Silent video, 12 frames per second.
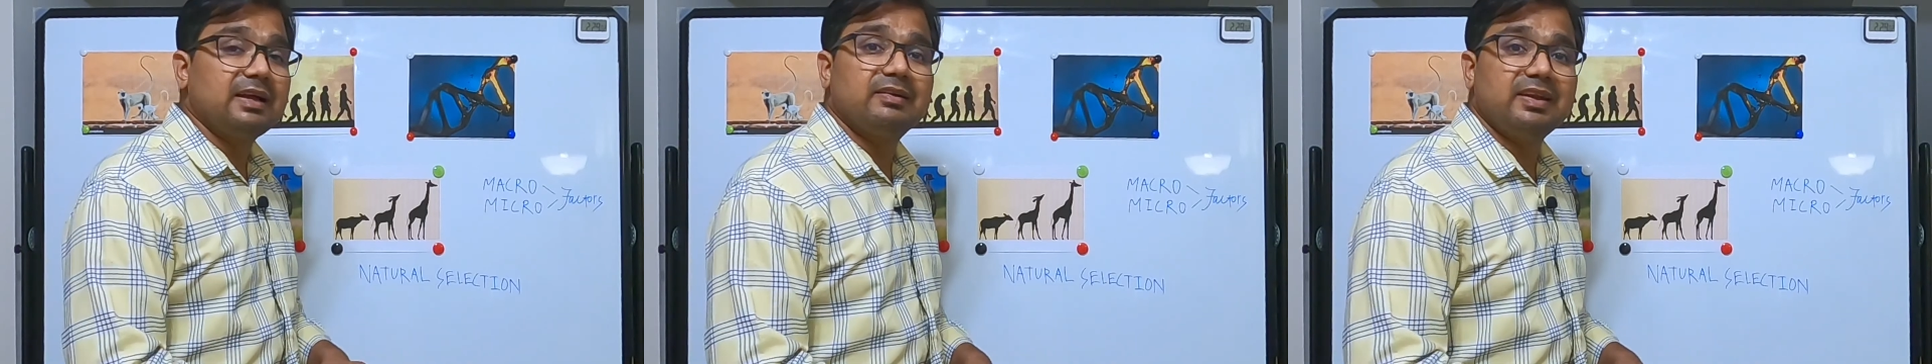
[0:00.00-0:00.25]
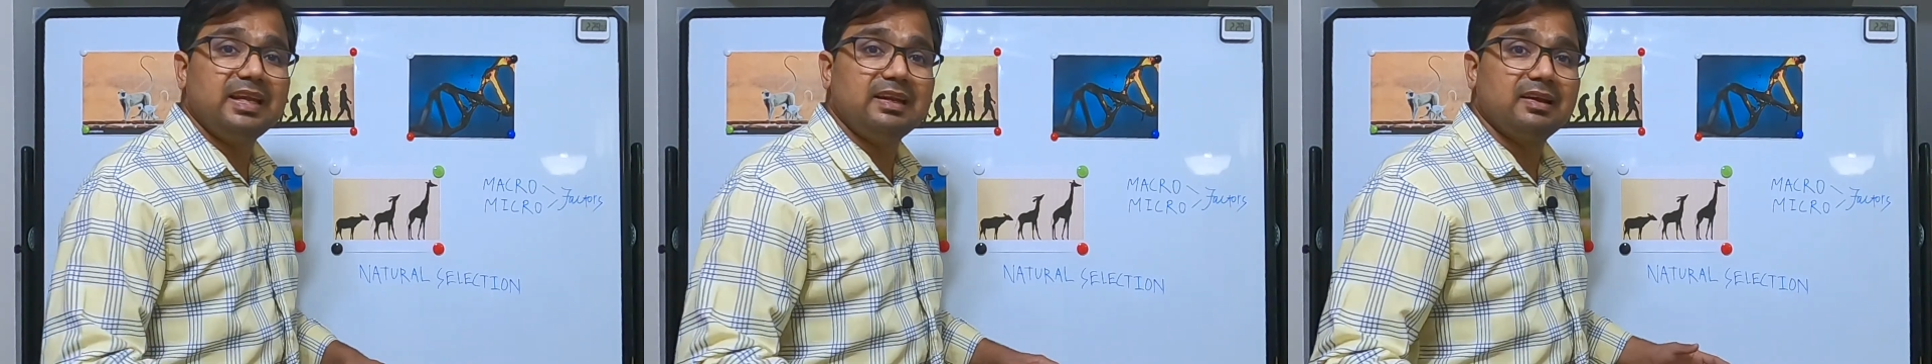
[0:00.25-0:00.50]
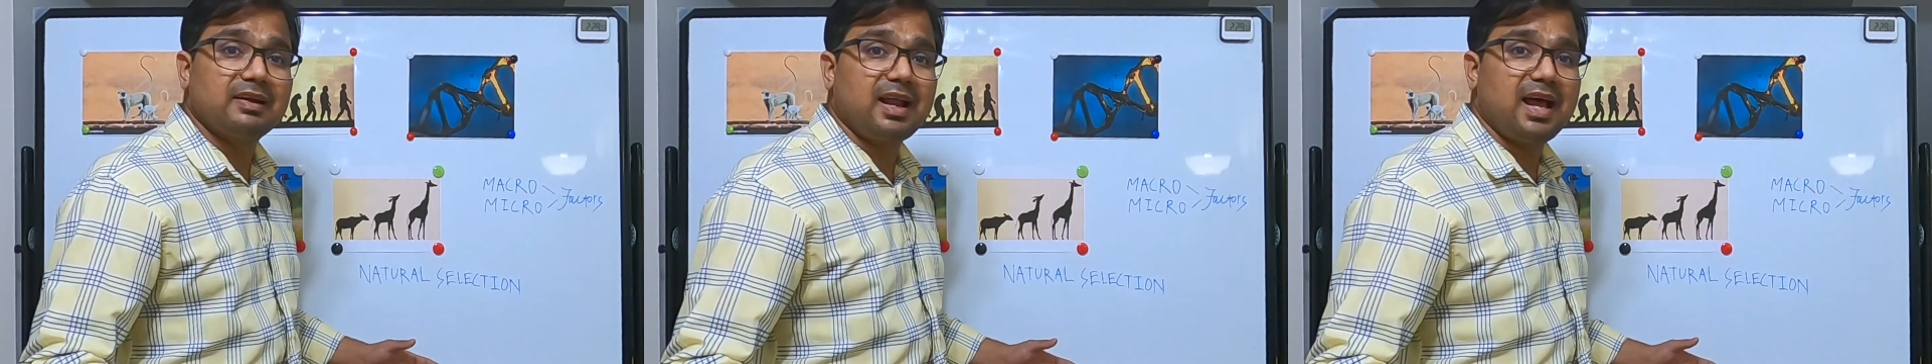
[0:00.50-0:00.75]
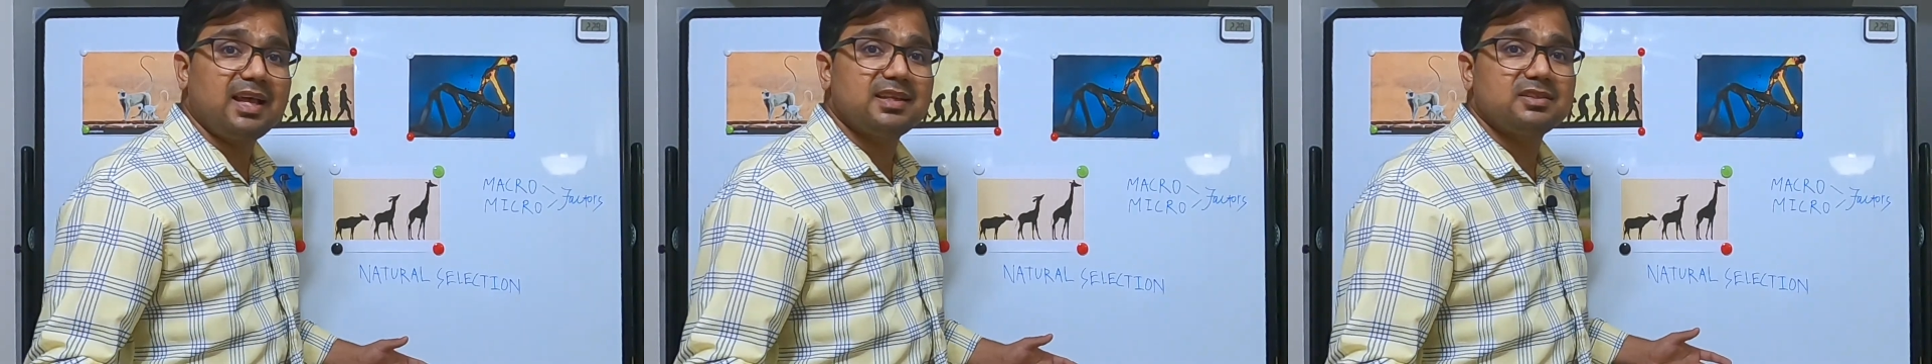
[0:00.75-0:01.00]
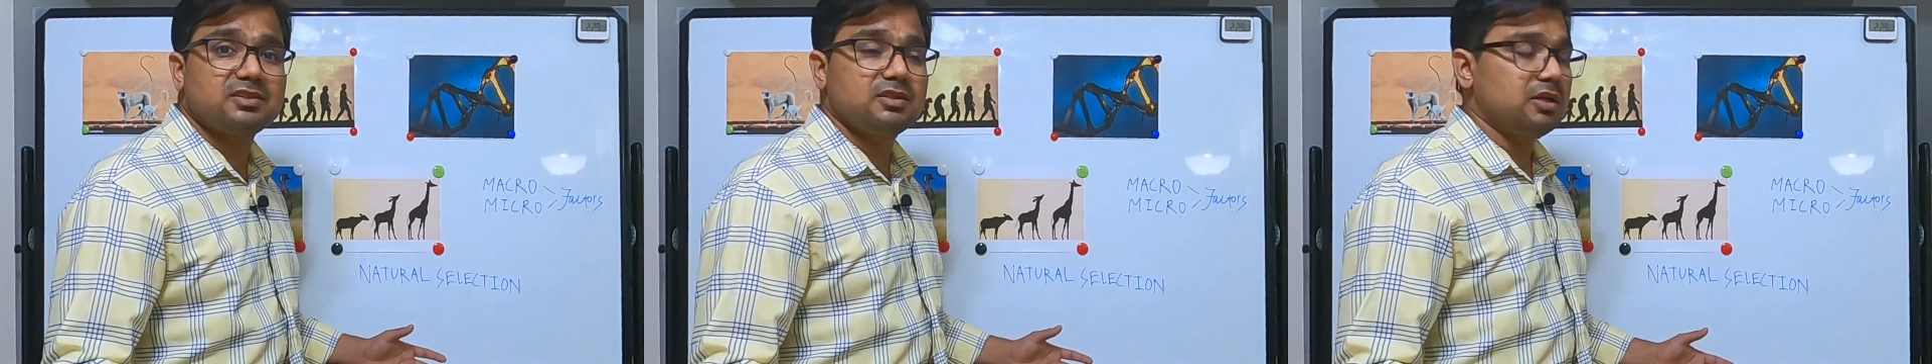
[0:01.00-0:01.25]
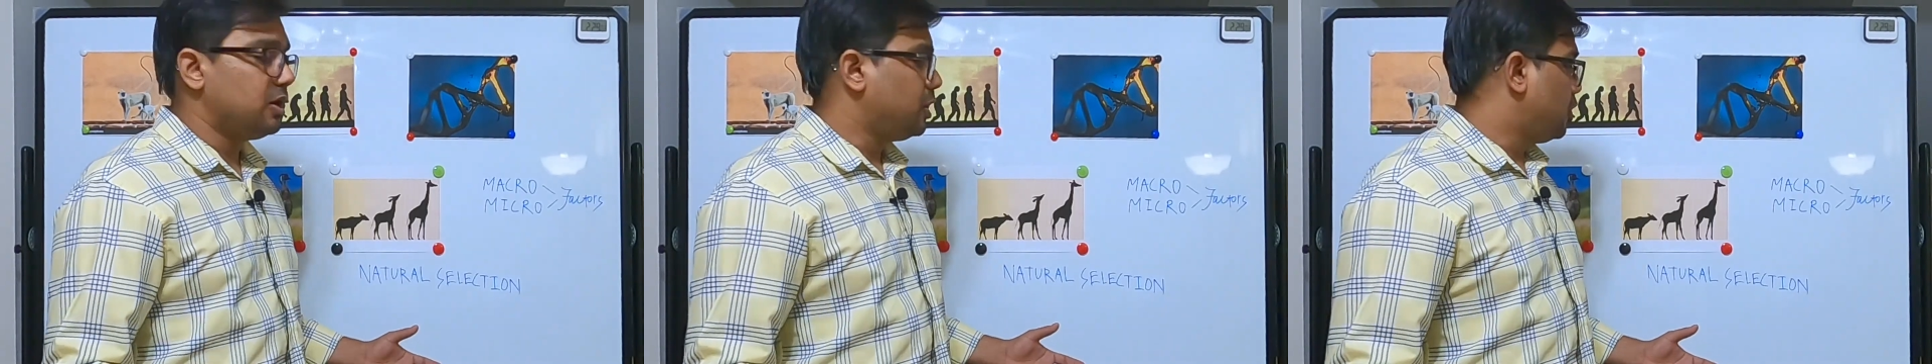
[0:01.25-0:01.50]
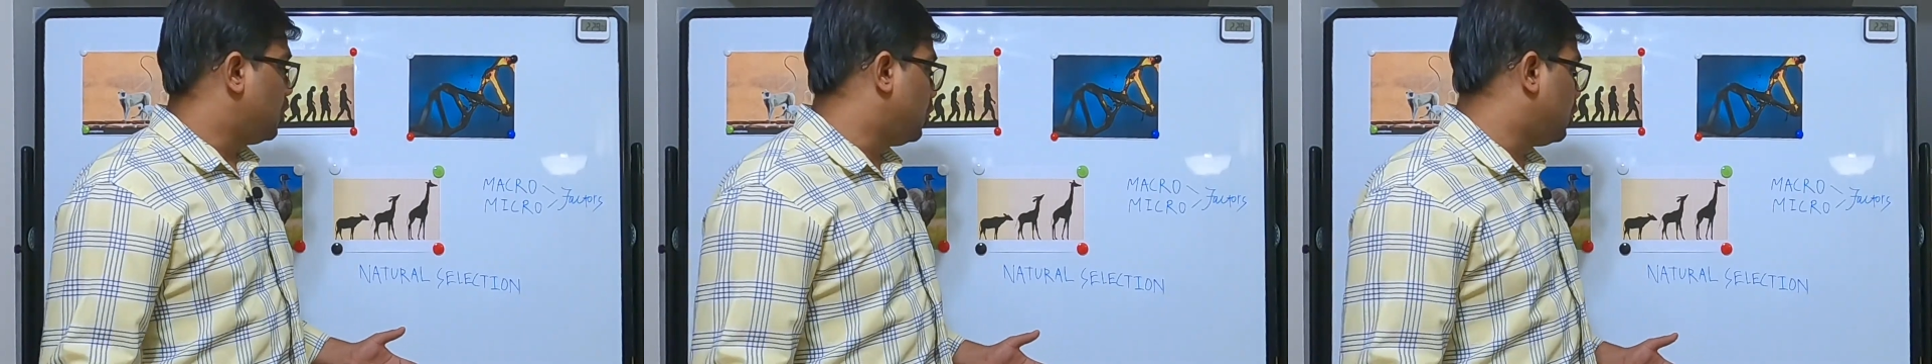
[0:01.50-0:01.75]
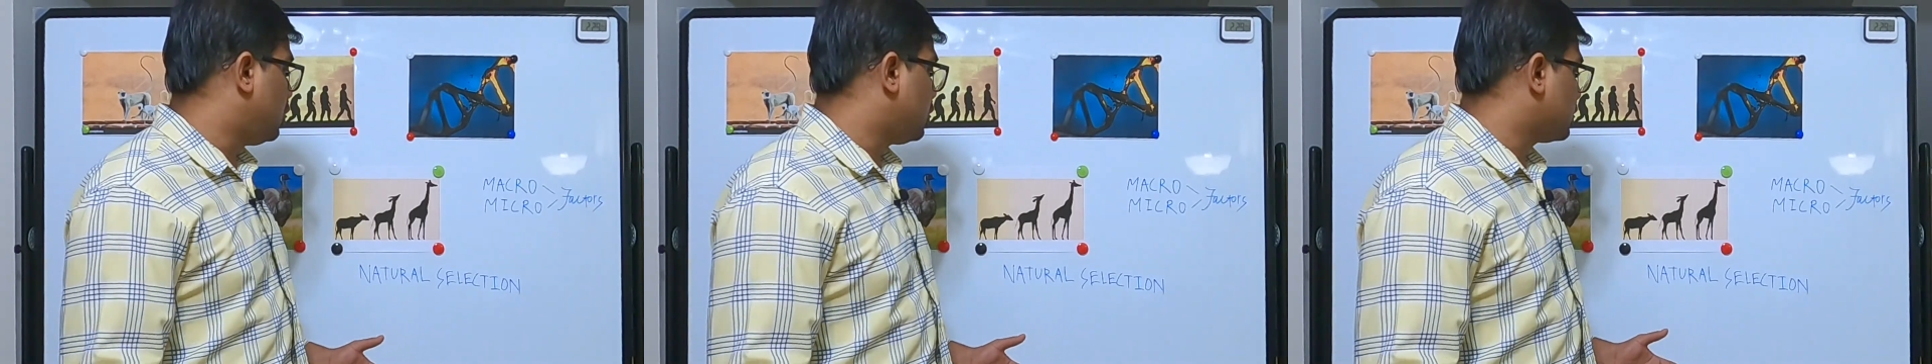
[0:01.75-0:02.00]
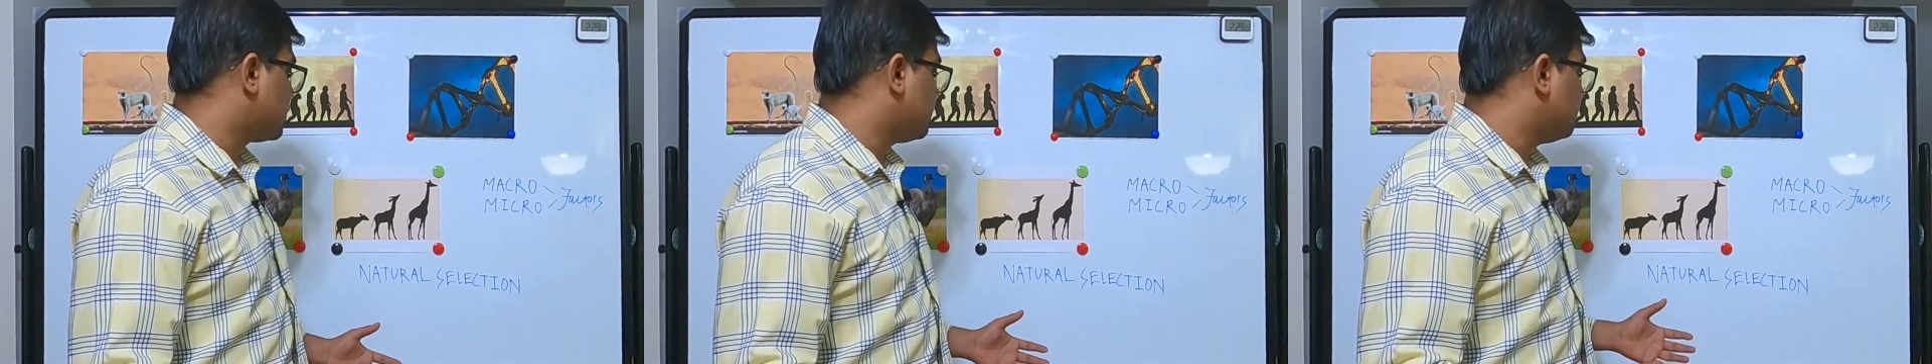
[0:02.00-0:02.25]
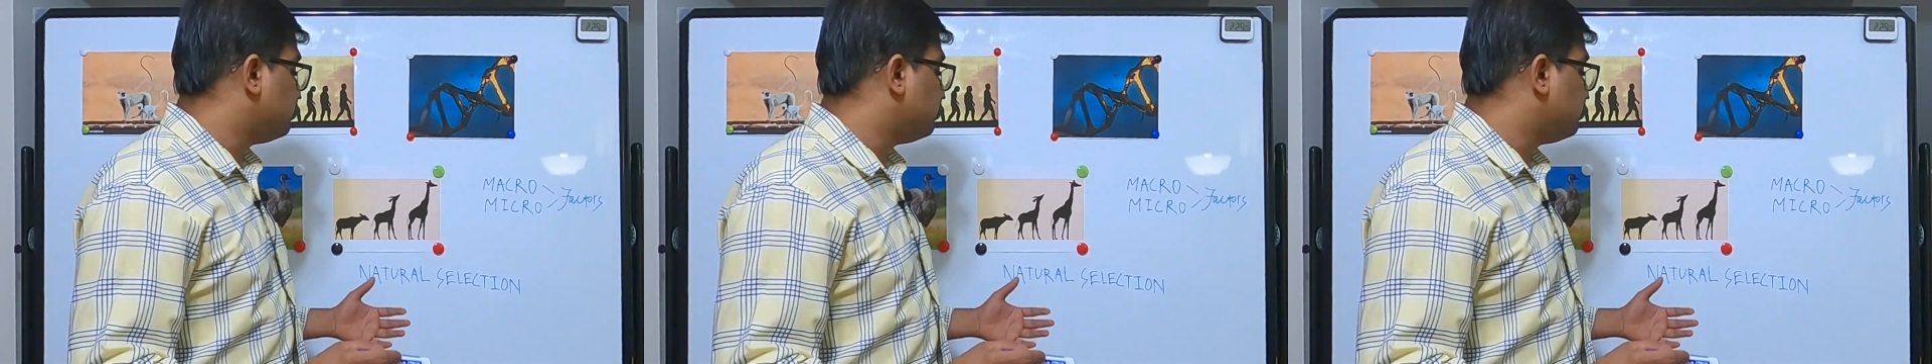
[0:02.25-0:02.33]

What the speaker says: green grass or